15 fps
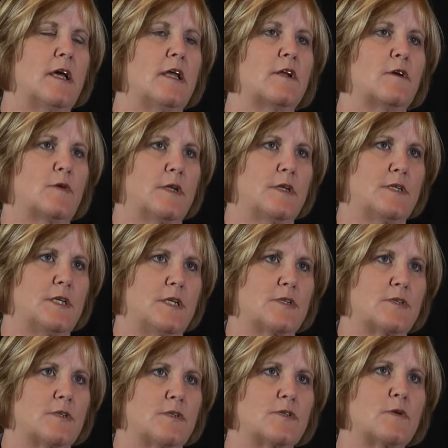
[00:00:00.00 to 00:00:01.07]
and
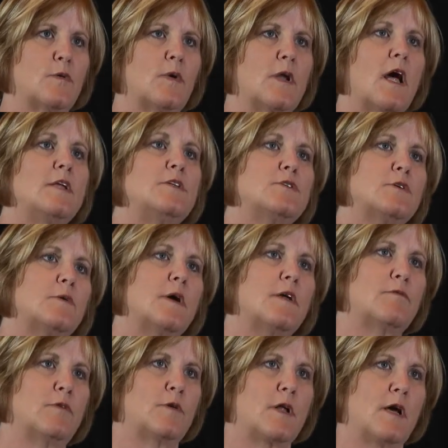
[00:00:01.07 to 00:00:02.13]
Accreditation. So what I do at
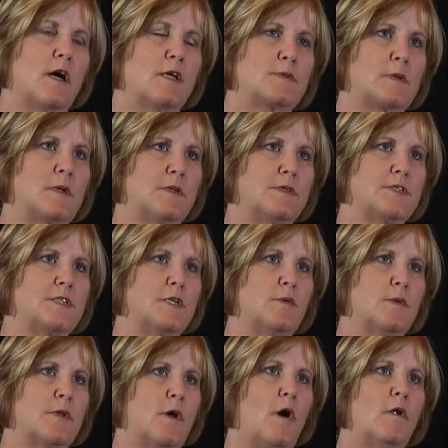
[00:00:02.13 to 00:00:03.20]
Florida Hospital is deal
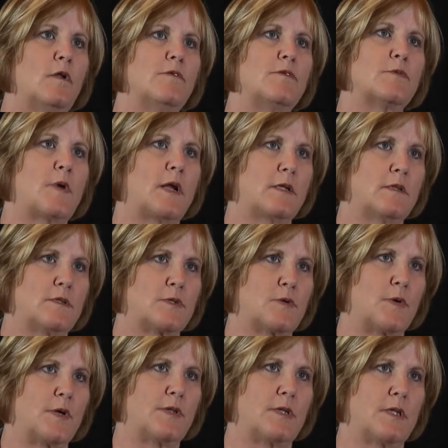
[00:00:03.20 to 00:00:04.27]
with all of the
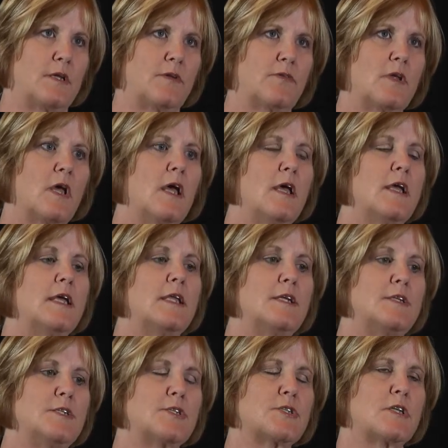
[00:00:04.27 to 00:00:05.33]
regulatory things. In
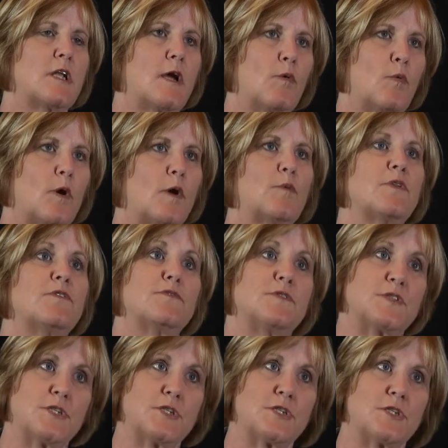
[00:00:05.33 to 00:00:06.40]
addition, I work with
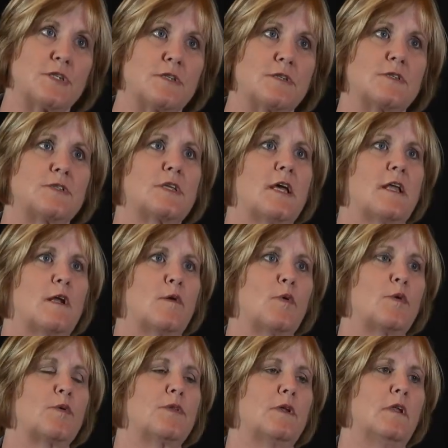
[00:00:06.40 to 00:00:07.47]
physicians and I
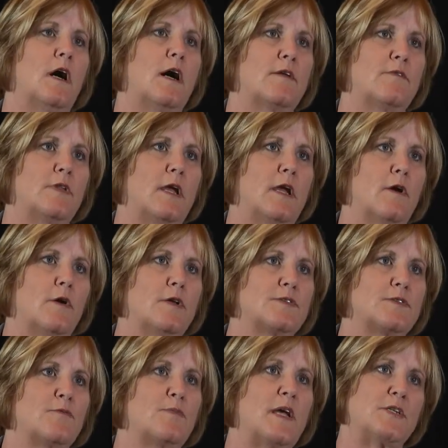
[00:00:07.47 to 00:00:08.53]
work with a lot of the
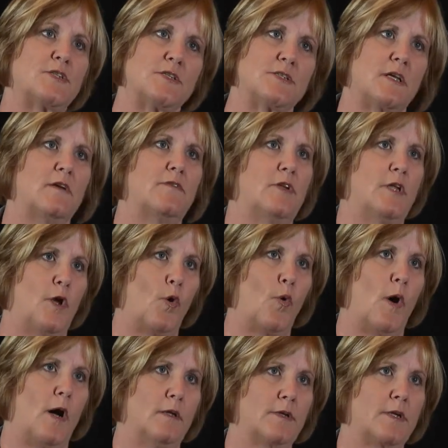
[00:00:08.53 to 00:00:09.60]
areas of patient safety and
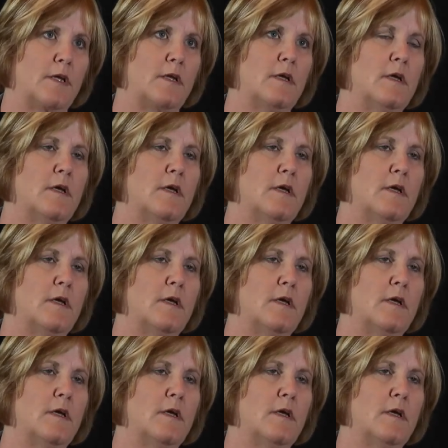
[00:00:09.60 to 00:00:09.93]
quality.